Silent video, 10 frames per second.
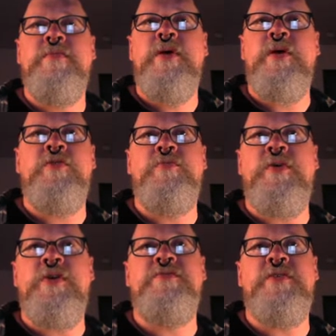health
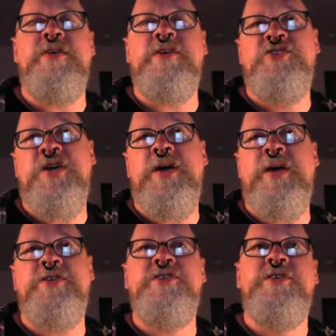benefit
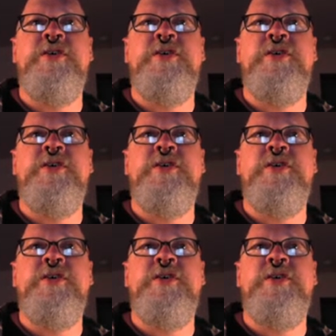exchange.